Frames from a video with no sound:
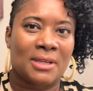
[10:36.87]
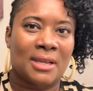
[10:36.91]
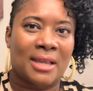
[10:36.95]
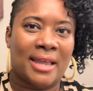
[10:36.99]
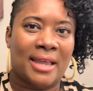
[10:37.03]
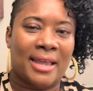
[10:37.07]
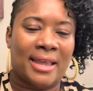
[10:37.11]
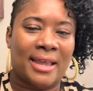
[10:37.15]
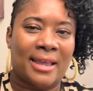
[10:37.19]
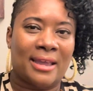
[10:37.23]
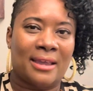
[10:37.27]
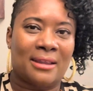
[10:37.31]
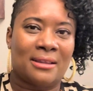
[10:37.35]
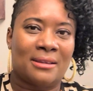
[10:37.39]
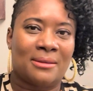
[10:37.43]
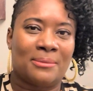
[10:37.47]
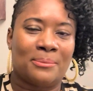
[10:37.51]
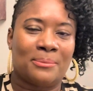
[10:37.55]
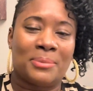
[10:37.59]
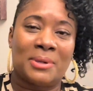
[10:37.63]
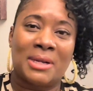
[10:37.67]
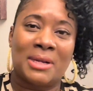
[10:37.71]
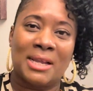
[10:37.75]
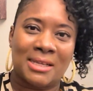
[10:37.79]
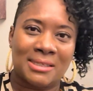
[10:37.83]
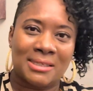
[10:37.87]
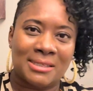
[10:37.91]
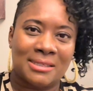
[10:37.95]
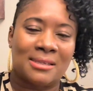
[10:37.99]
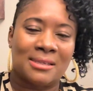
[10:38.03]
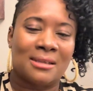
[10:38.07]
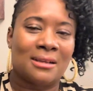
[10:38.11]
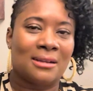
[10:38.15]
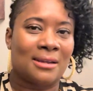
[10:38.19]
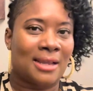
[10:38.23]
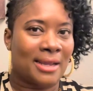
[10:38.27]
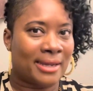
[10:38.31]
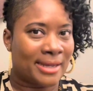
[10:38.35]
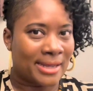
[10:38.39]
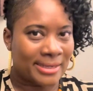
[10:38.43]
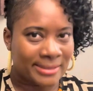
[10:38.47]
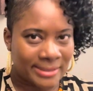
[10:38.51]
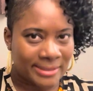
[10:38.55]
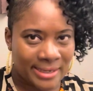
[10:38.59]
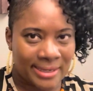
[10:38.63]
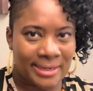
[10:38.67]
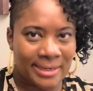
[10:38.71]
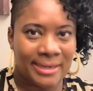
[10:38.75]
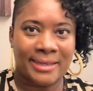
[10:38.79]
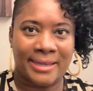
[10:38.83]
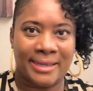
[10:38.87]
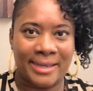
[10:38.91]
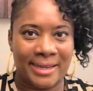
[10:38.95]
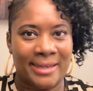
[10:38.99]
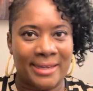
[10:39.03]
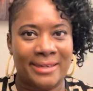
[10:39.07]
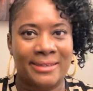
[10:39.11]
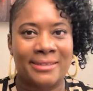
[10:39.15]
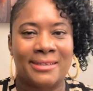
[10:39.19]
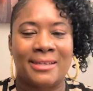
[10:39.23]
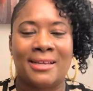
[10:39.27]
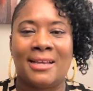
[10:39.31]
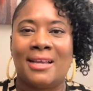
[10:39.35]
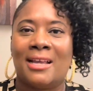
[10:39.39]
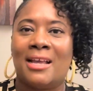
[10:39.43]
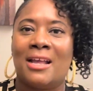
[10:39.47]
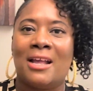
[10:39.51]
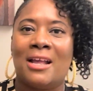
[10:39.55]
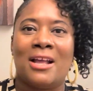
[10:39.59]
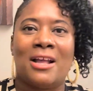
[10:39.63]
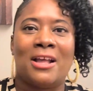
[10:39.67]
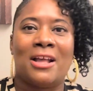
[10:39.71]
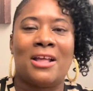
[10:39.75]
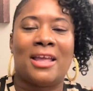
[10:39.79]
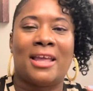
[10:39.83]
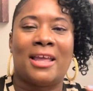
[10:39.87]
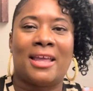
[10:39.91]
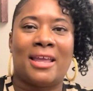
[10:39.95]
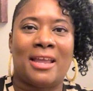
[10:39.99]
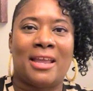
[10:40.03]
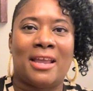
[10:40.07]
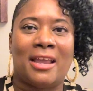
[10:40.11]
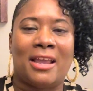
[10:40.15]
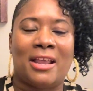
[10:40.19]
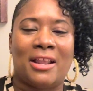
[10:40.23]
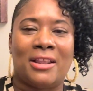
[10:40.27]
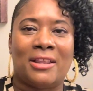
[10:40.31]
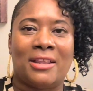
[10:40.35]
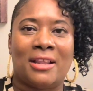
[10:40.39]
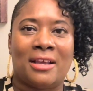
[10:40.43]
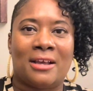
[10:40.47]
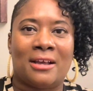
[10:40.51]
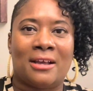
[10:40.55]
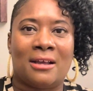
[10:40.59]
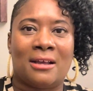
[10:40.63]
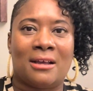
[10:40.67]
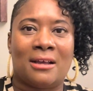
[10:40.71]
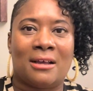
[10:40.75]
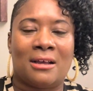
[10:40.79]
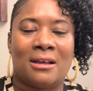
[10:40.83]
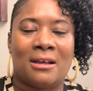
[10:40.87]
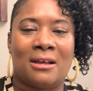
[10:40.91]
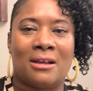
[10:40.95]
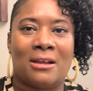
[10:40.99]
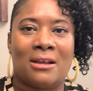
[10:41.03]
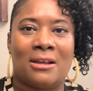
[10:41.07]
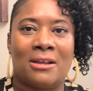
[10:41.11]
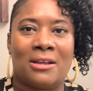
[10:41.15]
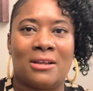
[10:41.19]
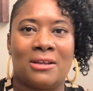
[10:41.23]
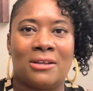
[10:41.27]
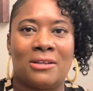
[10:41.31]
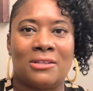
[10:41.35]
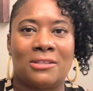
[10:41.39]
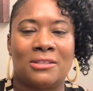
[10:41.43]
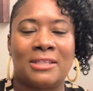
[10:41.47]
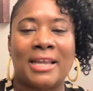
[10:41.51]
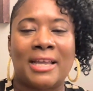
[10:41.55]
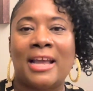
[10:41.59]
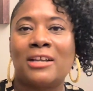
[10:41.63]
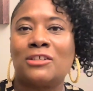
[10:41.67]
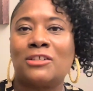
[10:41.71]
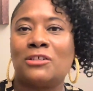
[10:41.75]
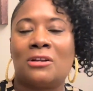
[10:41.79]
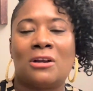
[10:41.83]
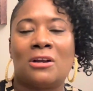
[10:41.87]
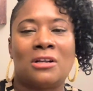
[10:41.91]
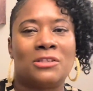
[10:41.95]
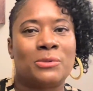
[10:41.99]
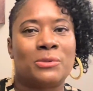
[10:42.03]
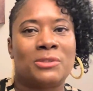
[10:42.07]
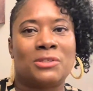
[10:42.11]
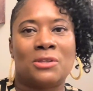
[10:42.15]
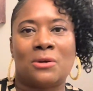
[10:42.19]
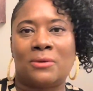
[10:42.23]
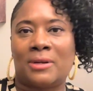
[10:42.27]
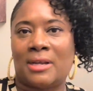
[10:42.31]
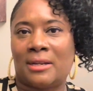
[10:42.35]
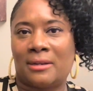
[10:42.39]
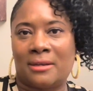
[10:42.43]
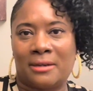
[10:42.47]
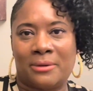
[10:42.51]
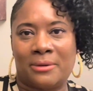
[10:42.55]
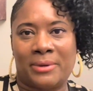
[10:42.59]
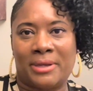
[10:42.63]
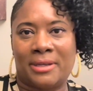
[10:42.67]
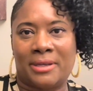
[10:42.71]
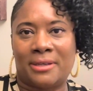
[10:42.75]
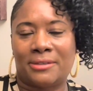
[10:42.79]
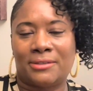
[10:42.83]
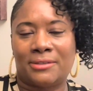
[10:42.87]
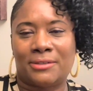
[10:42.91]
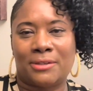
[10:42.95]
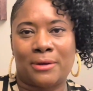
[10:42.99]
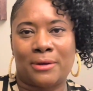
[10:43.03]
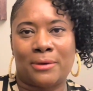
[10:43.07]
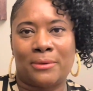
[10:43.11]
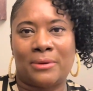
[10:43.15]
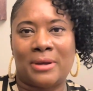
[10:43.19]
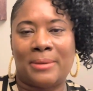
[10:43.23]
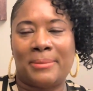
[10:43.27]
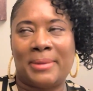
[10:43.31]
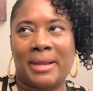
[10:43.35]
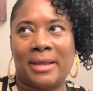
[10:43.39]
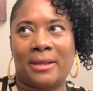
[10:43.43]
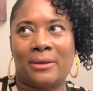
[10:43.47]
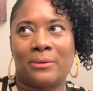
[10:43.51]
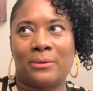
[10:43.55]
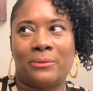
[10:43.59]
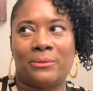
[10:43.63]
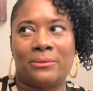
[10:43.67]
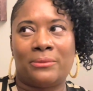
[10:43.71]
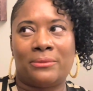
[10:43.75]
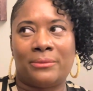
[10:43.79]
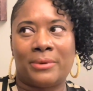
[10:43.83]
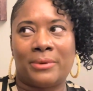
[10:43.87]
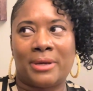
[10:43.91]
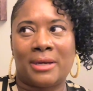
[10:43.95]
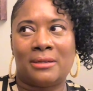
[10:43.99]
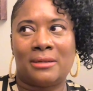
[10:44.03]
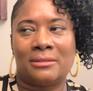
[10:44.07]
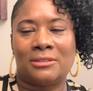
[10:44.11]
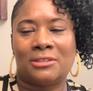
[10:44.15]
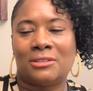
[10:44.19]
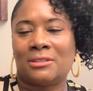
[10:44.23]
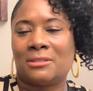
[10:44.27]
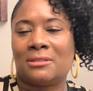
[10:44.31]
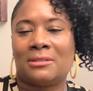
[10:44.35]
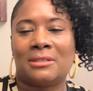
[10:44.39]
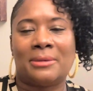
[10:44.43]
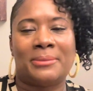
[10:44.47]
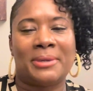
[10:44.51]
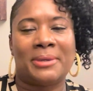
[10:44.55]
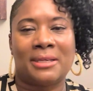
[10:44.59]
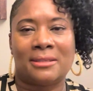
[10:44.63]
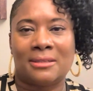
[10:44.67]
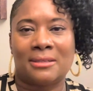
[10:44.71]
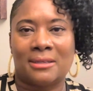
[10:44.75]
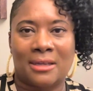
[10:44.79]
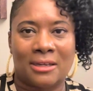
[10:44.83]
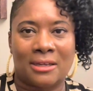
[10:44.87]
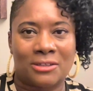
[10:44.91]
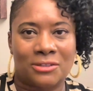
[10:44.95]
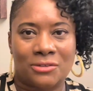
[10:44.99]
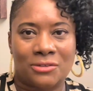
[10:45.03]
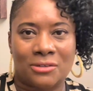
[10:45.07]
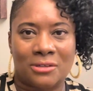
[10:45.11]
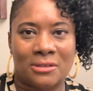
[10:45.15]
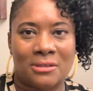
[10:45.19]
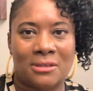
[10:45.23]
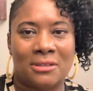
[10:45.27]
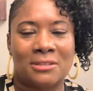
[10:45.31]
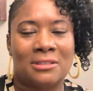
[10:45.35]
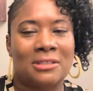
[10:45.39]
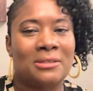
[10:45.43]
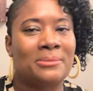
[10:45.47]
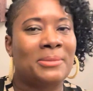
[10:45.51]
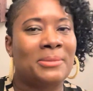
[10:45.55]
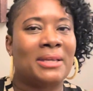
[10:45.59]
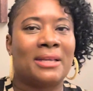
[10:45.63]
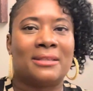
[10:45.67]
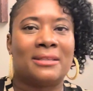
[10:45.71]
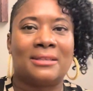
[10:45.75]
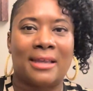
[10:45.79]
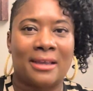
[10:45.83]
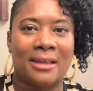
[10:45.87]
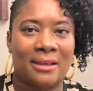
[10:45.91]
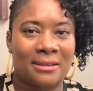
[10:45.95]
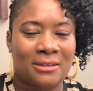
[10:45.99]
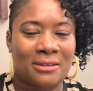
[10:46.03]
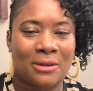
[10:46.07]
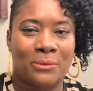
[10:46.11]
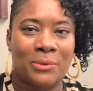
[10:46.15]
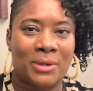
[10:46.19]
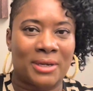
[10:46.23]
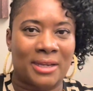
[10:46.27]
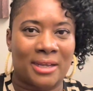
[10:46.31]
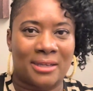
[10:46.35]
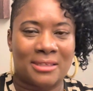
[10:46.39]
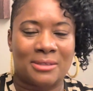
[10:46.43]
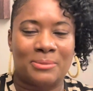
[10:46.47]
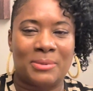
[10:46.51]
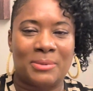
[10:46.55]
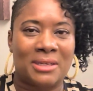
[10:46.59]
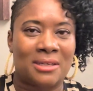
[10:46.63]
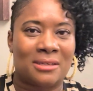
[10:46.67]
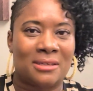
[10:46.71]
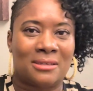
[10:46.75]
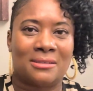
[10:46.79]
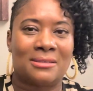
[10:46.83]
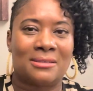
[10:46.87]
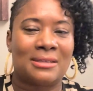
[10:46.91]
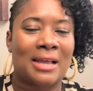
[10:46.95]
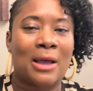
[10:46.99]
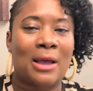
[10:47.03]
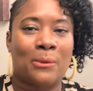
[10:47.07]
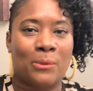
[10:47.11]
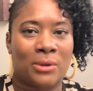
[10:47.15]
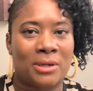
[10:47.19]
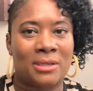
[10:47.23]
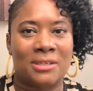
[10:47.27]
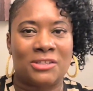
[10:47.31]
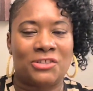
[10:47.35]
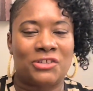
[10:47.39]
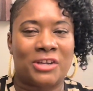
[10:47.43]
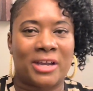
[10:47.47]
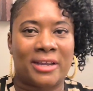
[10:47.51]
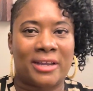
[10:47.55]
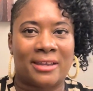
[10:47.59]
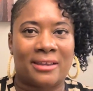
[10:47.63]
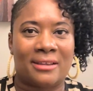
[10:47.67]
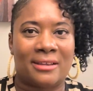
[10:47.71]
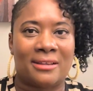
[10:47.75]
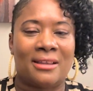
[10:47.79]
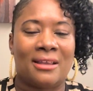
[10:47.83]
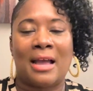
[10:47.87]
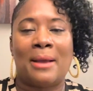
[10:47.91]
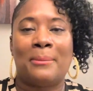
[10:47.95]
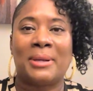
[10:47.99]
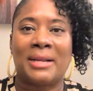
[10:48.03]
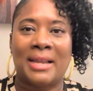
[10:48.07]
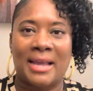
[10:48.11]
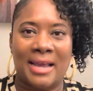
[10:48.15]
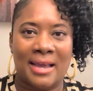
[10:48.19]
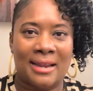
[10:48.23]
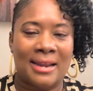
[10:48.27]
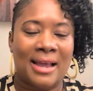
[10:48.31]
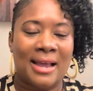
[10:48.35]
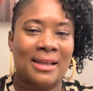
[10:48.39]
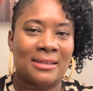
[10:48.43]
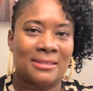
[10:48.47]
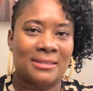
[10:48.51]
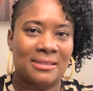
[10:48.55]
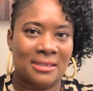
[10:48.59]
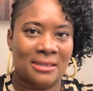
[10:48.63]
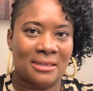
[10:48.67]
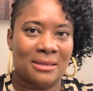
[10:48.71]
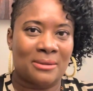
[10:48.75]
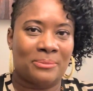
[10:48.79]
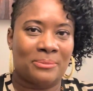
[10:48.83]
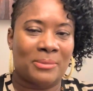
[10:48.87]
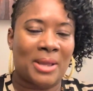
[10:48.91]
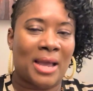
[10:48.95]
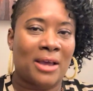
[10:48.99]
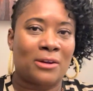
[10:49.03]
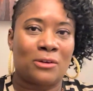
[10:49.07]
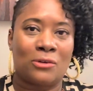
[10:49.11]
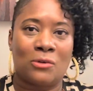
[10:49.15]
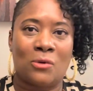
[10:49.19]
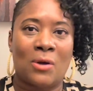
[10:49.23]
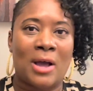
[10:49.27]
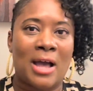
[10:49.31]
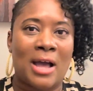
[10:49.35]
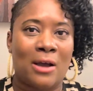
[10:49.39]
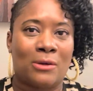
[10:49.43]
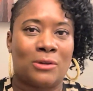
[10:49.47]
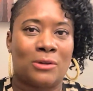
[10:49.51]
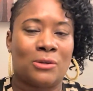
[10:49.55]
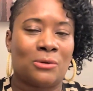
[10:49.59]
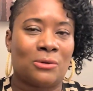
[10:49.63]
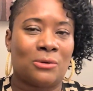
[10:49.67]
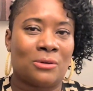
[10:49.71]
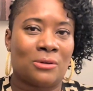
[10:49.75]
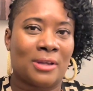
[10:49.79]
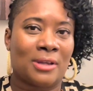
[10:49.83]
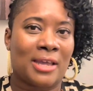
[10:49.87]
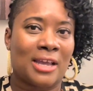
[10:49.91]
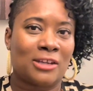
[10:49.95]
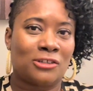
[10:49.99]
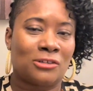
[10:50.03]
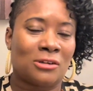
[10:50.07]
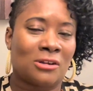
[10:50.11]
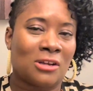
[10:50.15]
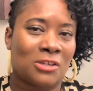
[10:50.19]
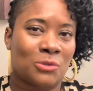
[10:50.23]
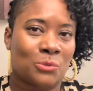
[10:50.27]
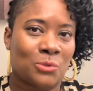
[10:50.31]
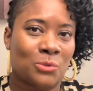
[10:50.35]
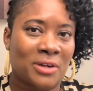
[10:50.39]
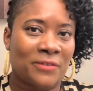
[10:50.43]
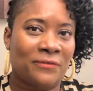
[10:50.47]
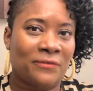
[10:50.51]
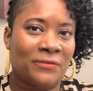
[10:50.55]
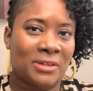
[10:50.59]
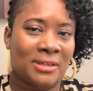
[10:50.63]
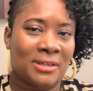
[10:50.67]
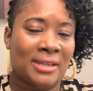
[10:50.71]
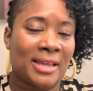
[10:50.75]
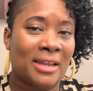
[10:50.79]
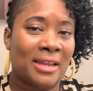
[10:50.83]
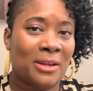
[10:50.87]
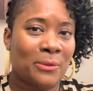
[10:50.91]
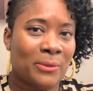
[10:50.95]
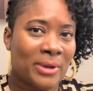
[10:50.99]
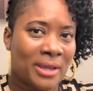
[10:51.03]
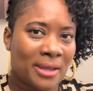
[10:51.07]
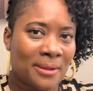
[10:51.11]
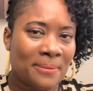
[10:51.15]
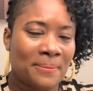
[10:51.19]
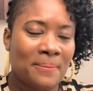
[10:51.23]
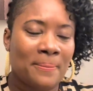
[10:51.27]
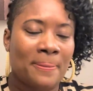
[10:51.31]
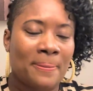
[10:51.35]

and plus like i said again and uh, the extra large was sold out anyway so i'm like well just let me get the extra let me get the, the 1x because i wanted this jacket i'm glad i did i don't know how the extra large would have fit anyway